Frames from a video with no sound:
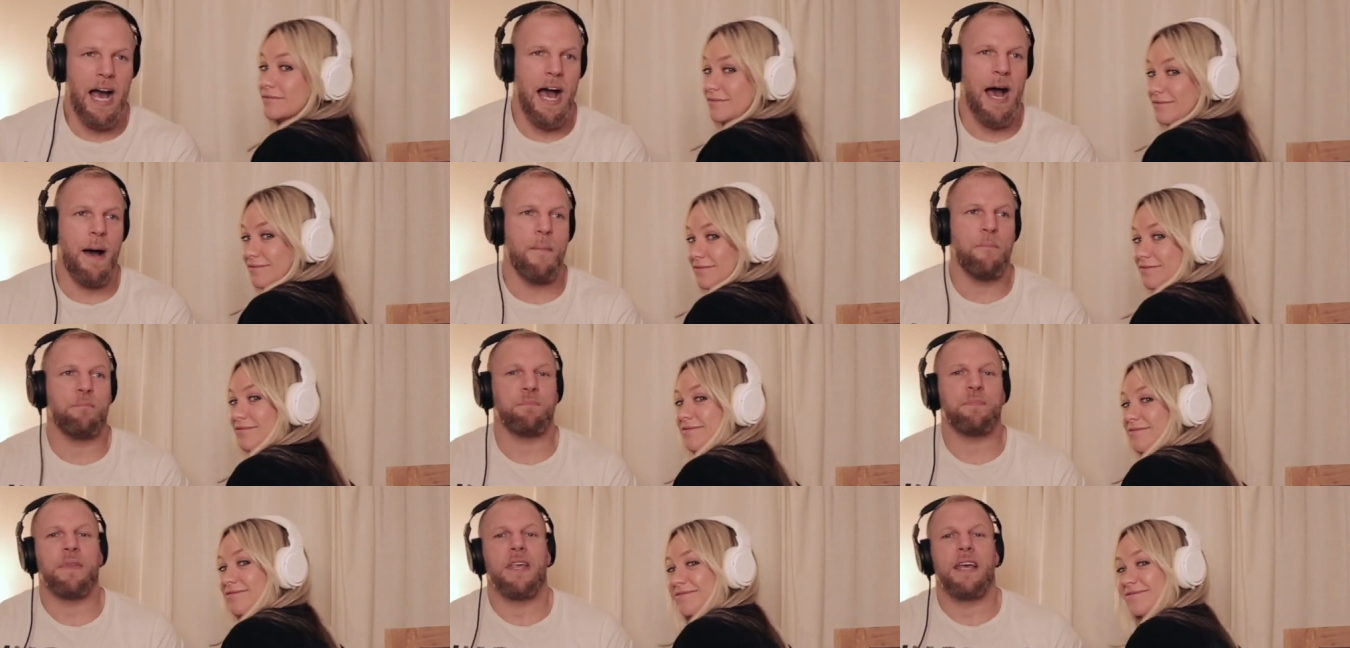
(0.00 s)

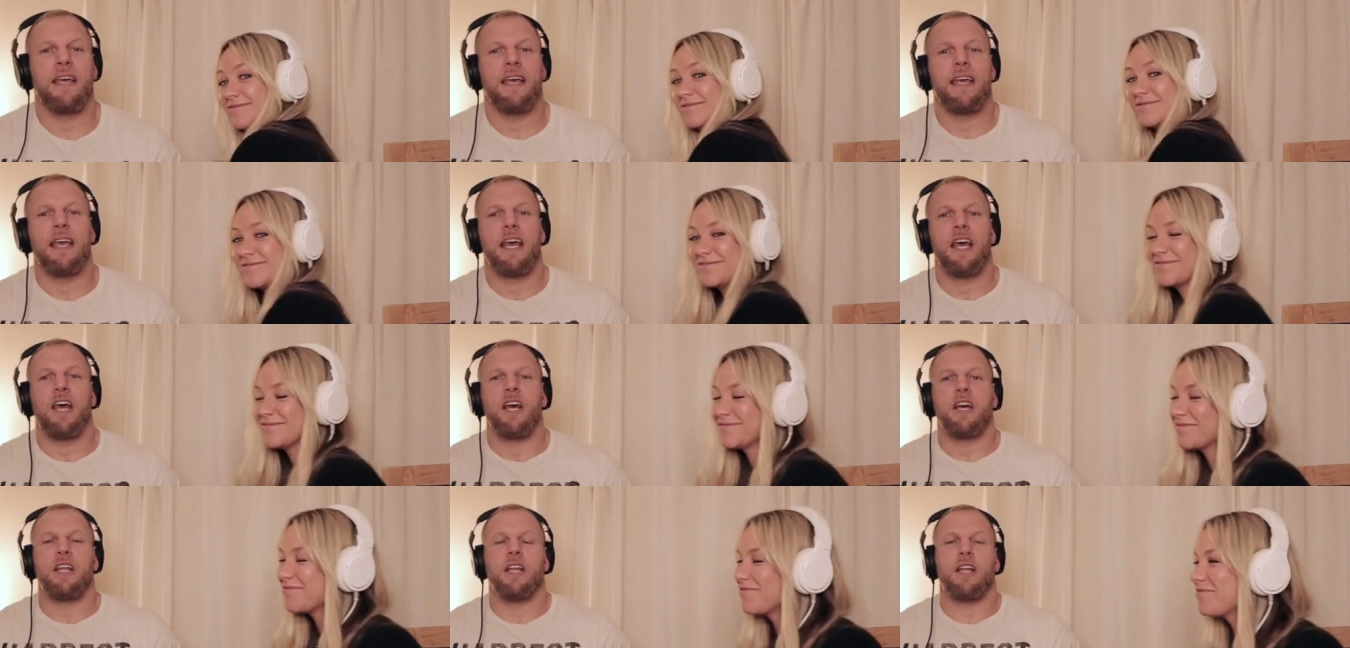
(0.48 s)
Speaker 1: um,
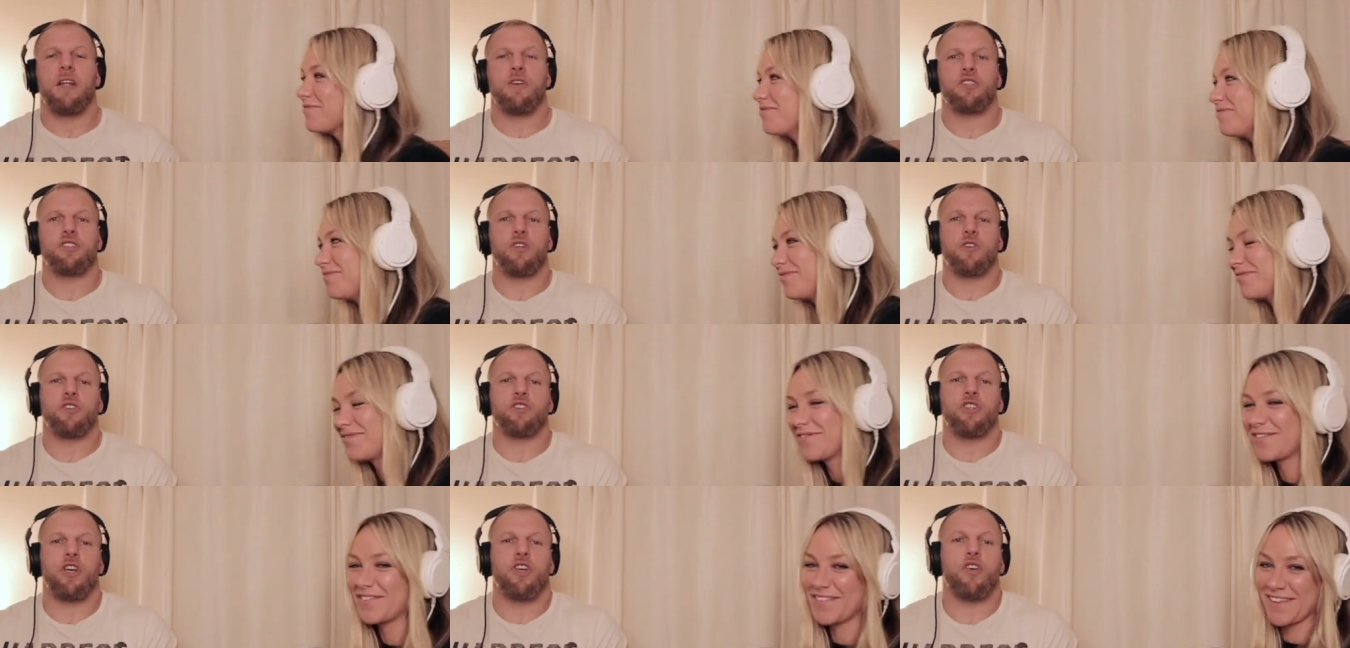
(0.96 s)

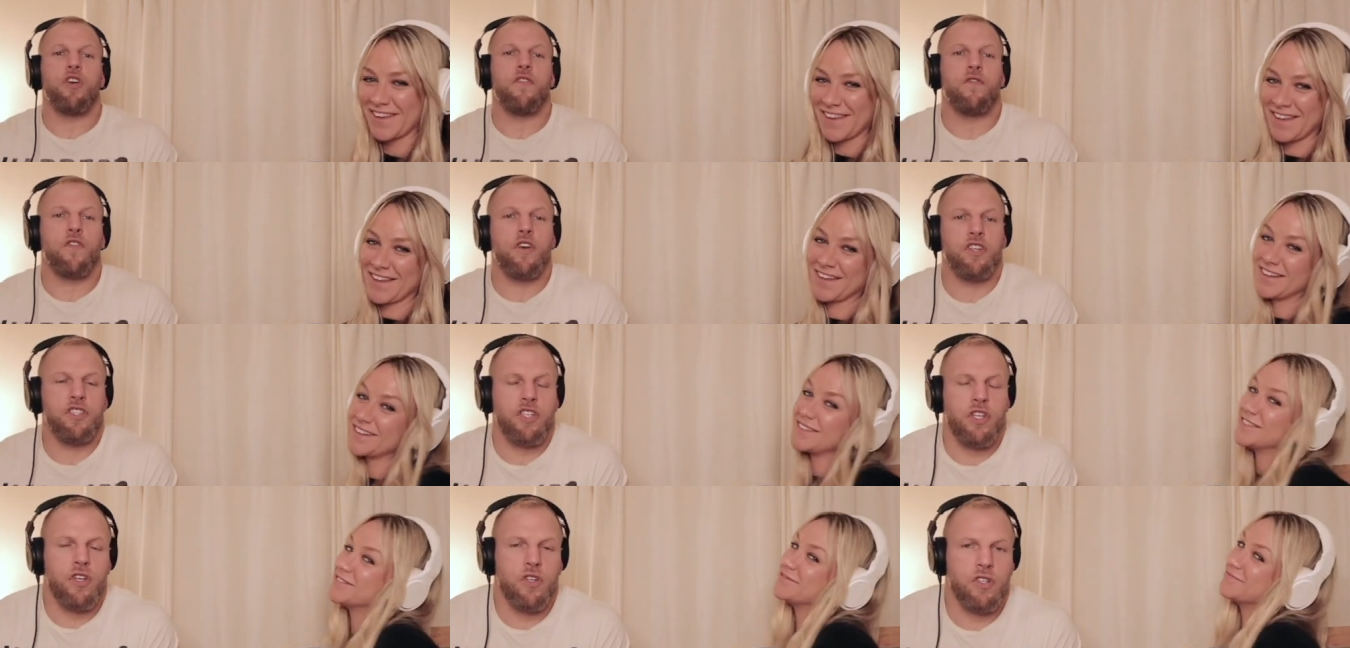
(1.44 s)
so, so,
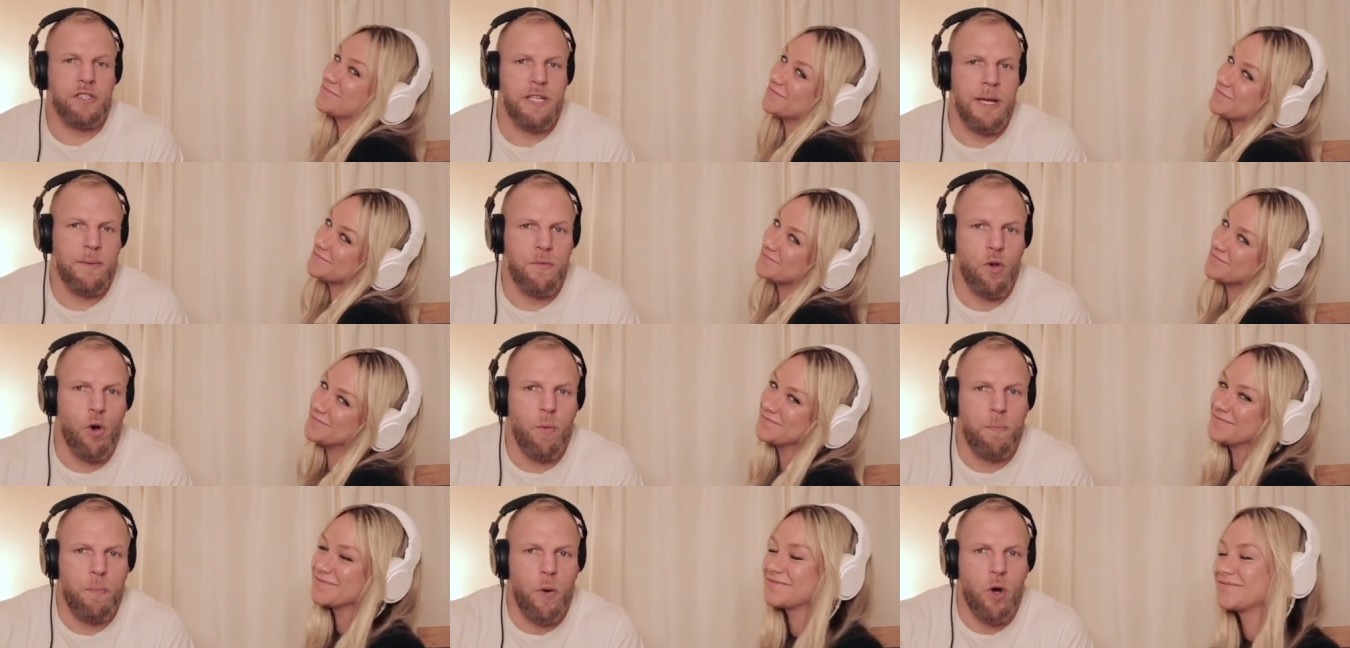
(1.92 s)
you've so you're
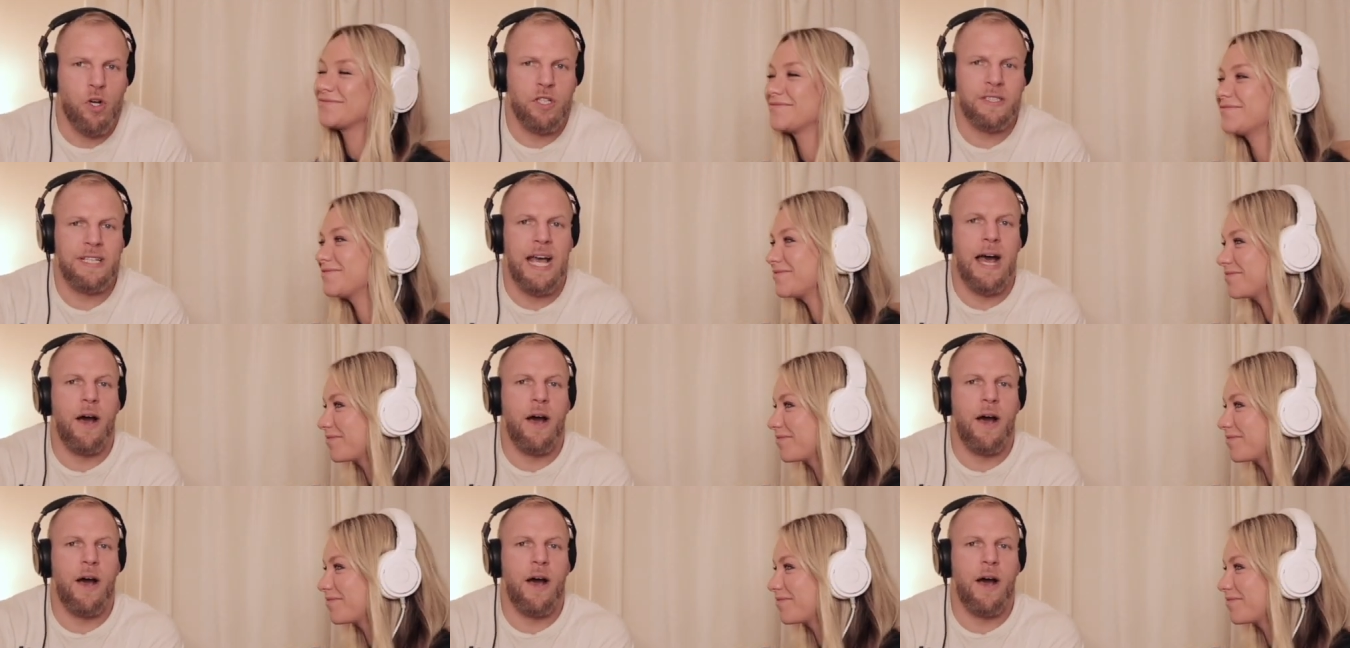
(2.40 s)
saying your book's